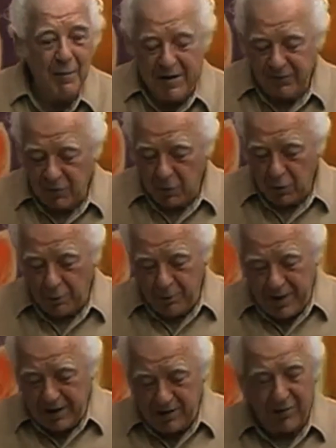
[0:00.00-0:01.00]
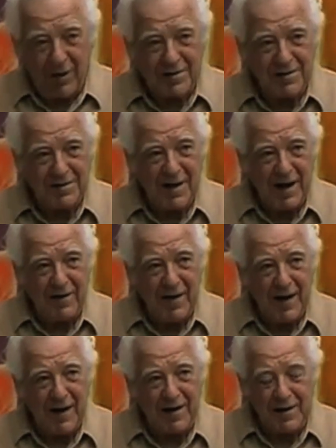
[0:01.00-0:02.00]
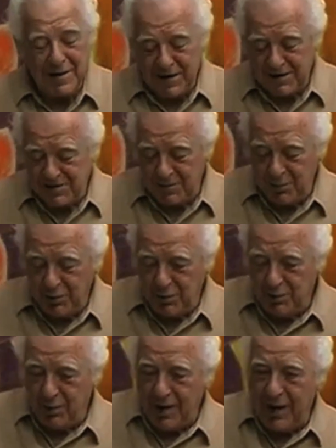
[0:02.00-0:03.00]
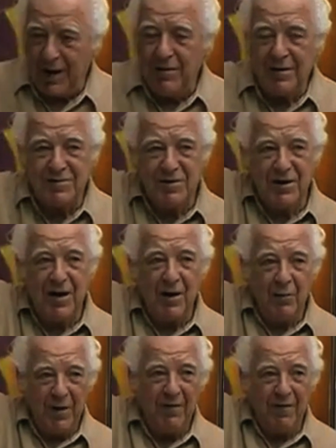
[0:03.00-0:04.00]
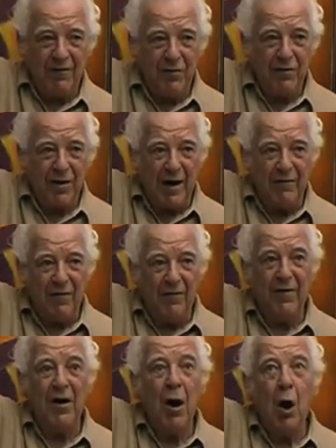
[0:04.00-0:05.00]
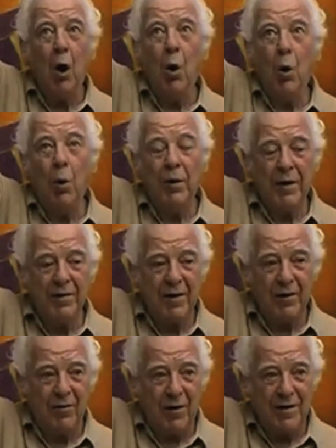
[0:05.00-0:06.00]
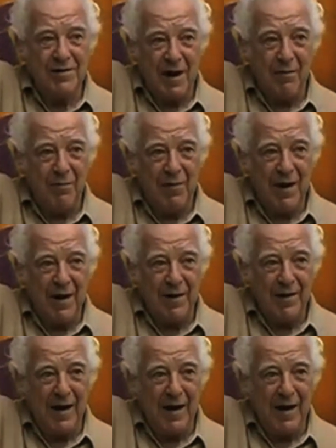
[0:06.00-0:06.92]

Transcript: made of gold, big crosses like that. And she pulled one out, and we have a photograph of her holding the cross up like